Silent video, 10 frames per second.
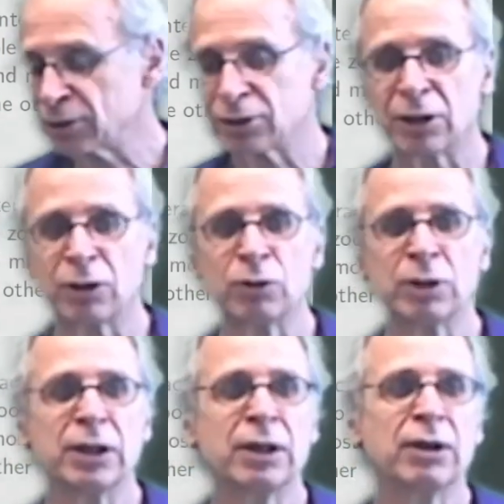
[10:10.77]
So
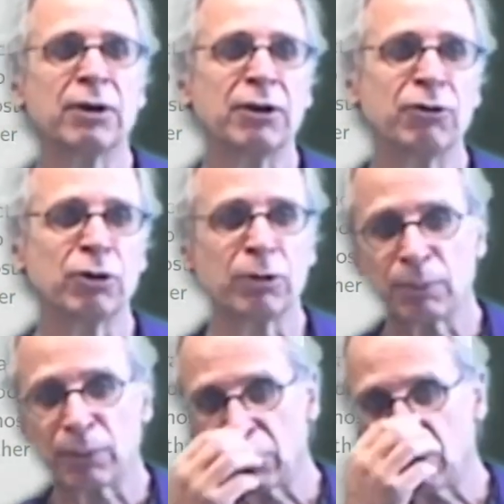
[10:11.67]
if you,
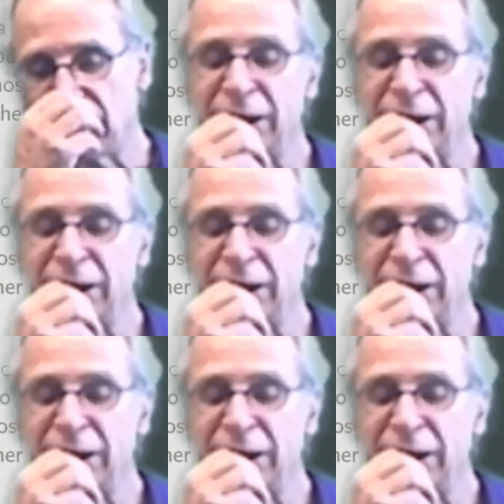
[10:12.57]
or at